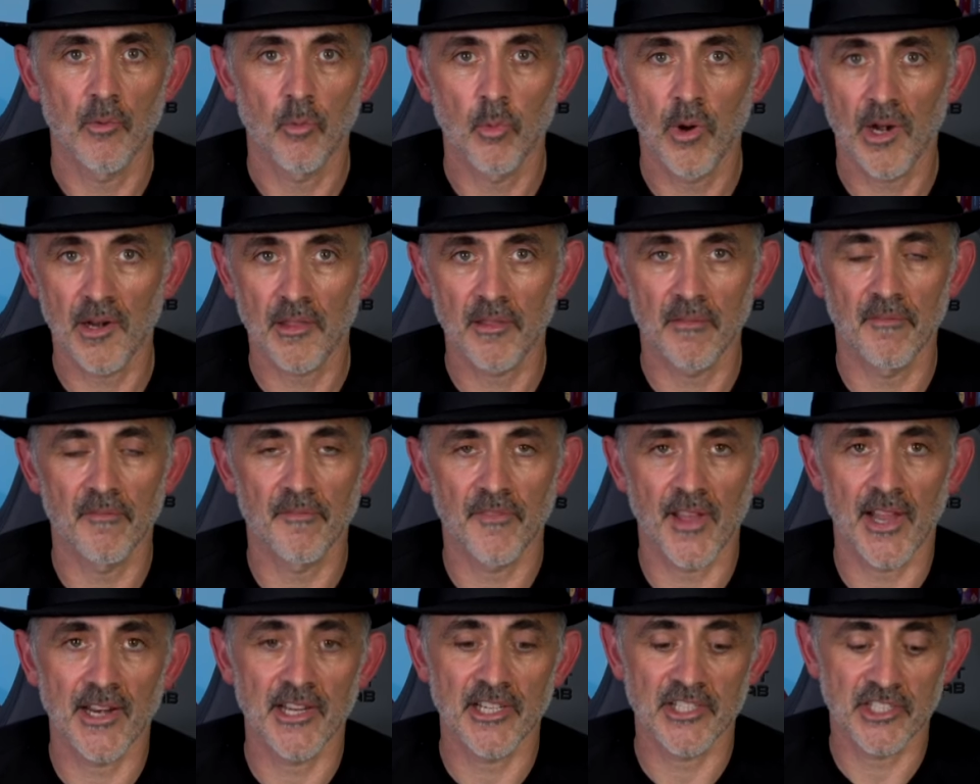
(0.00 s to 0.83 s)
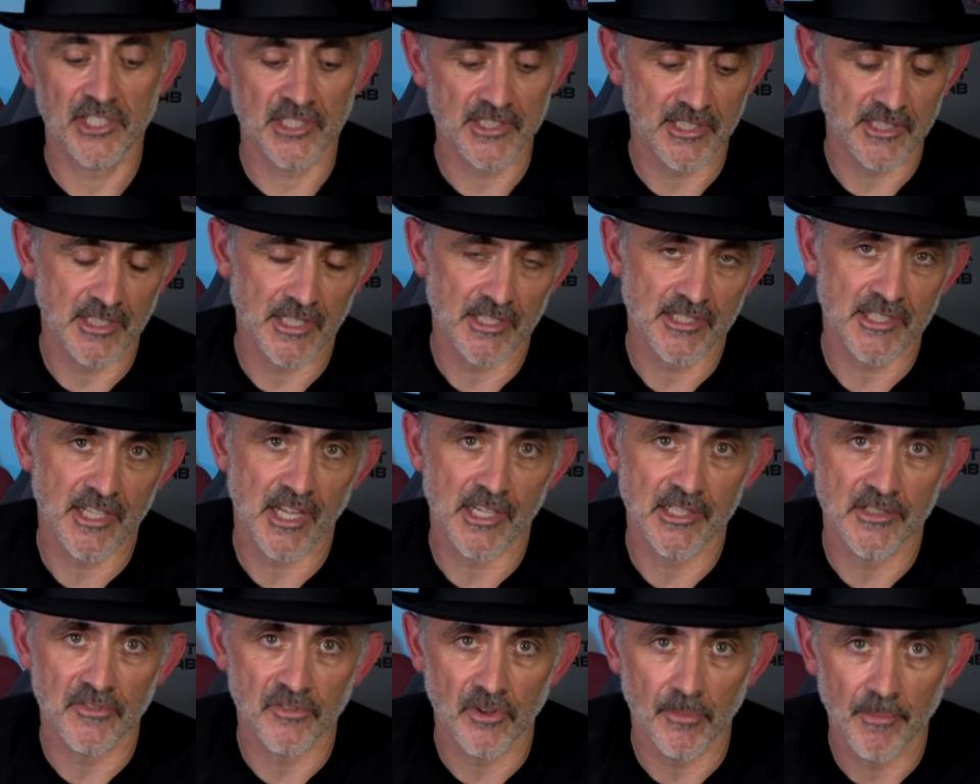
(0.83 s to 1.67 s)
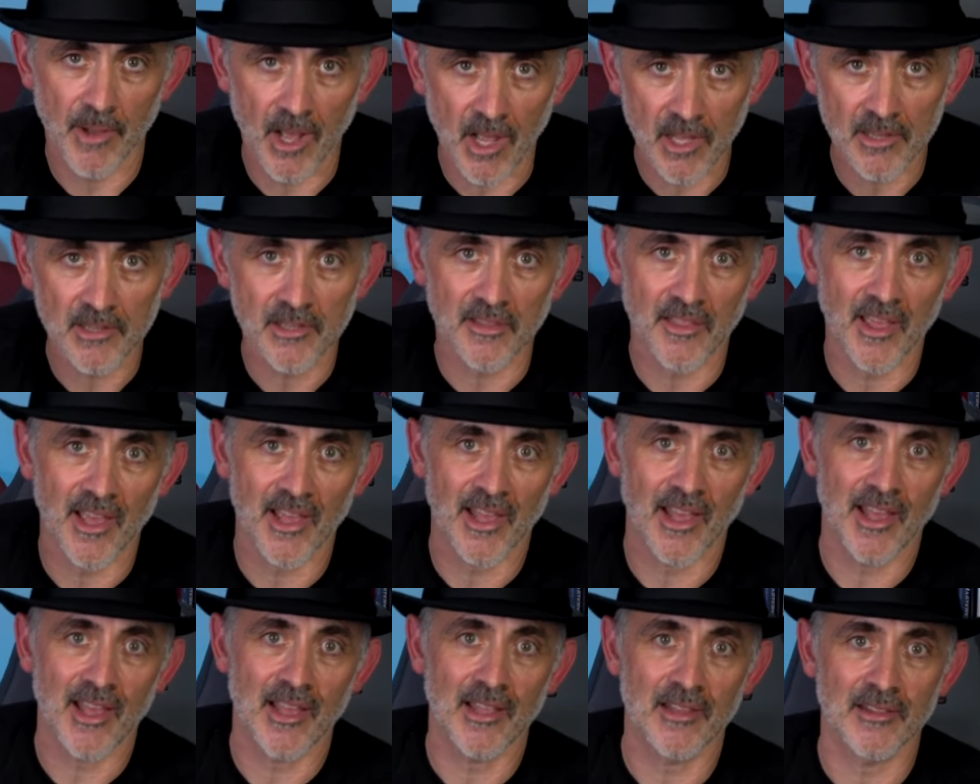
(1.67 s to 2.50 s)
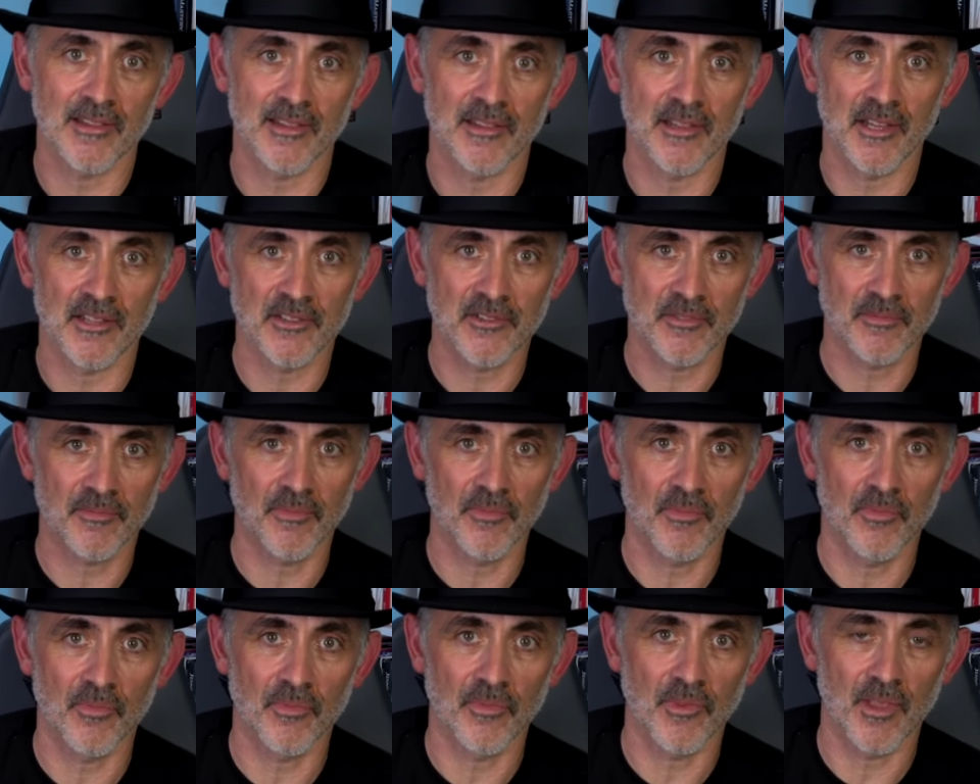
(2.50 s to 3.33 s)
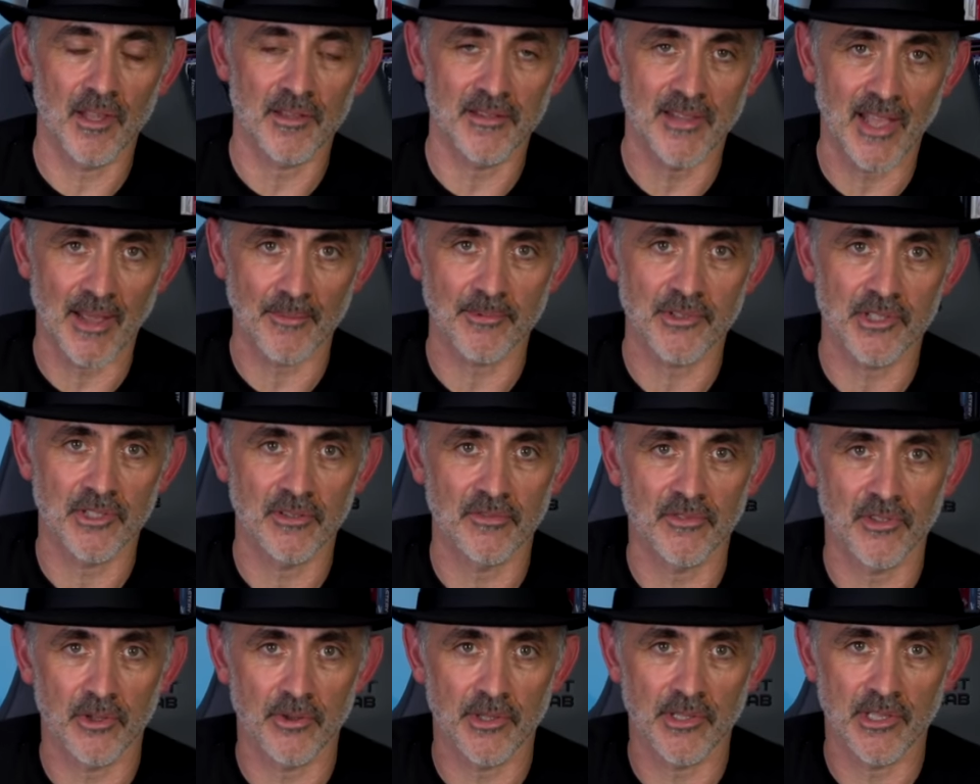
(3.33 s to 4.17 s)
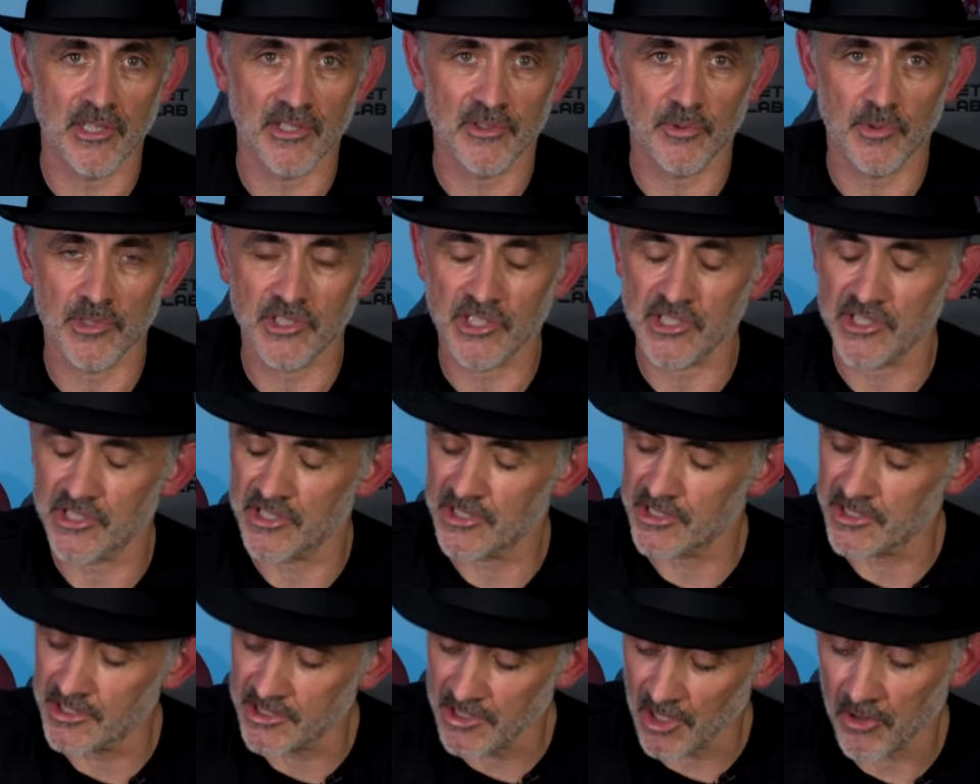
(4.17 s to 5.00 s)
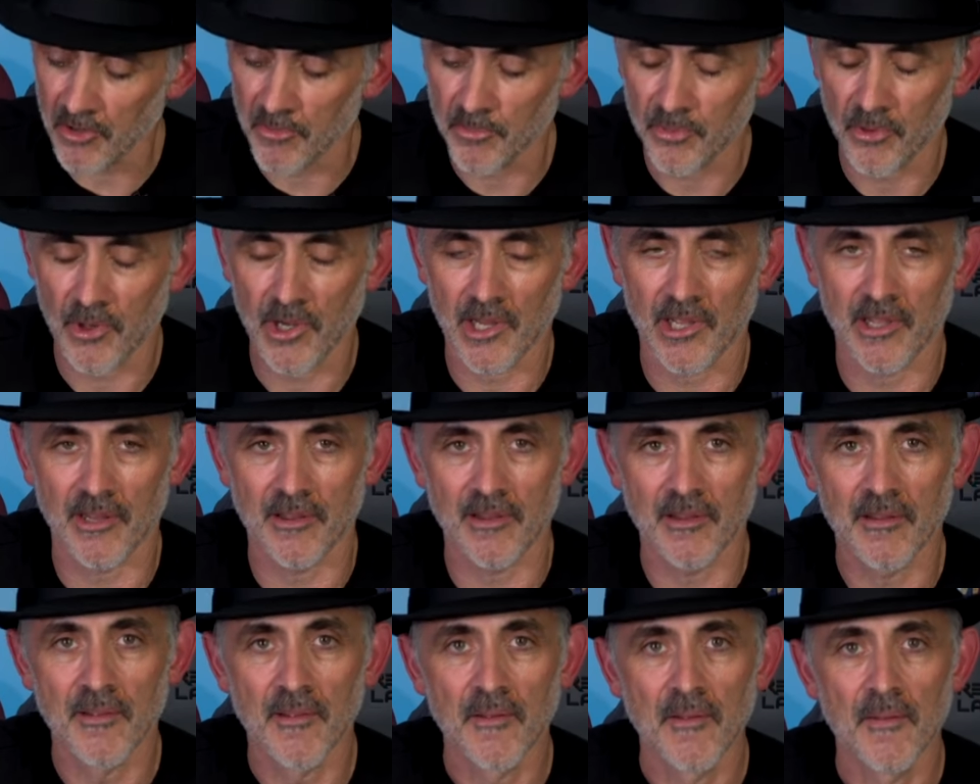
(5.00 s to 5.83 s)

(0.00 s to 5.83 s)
one of them vanishes, in this case, from under their hand in this adaptation of doing this, which is so brilliant,